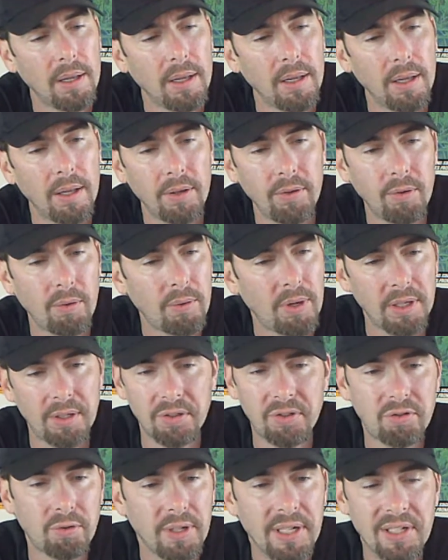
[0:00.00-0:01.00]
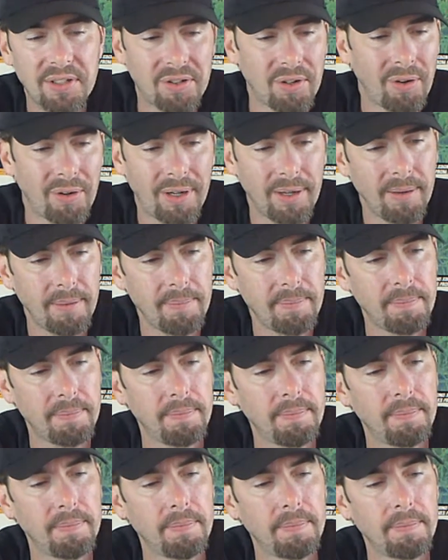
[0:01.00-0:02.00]
You know, like a street circuit,
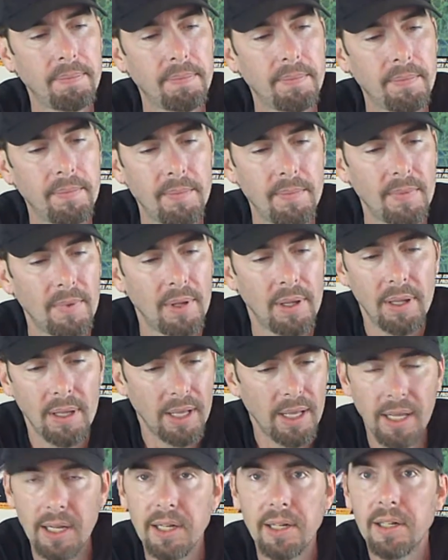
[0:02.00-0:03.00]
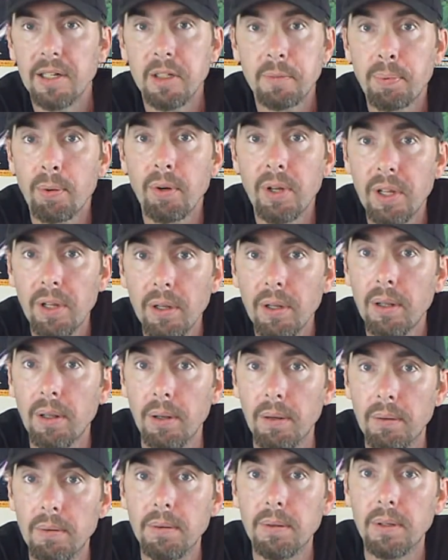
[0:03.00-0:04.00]
and it's pretty good.
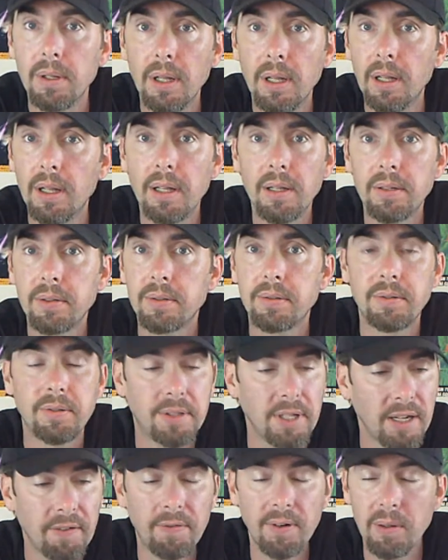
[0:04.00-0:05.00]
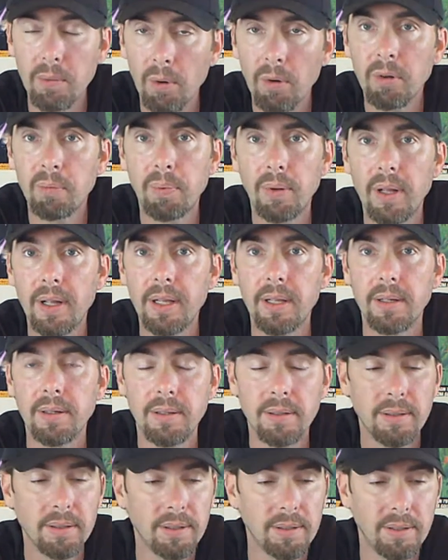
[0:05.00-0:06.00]
It's definitely worth playing.
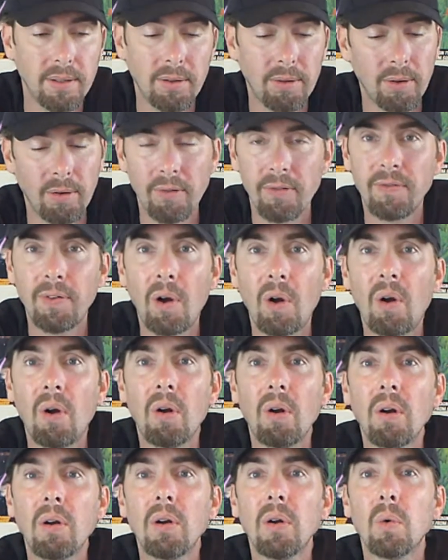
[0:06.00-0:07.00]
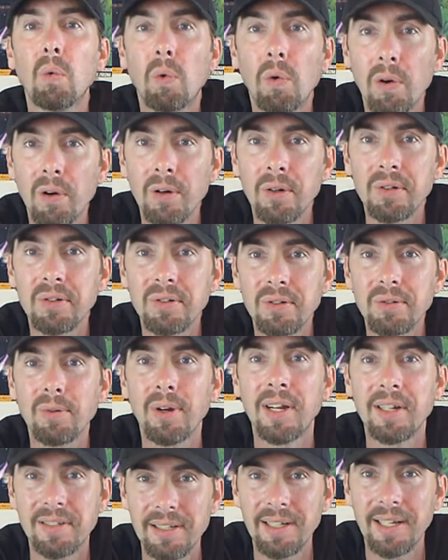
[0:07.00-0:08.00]
There are far worse
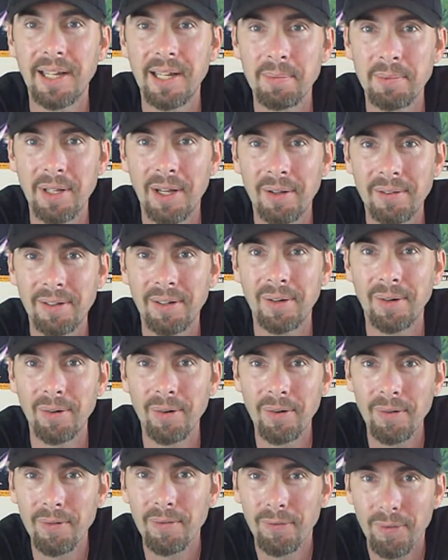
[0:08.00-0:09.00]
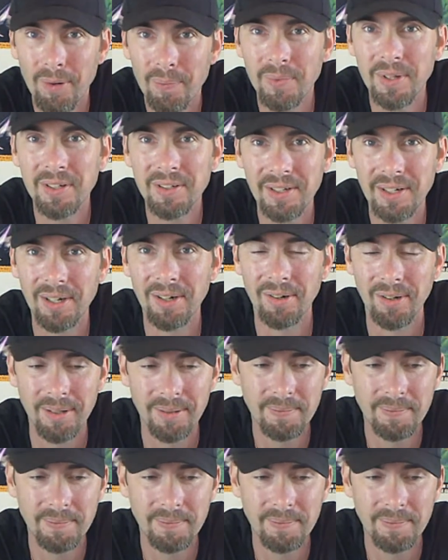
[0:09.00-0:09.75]
racing games out there from this era.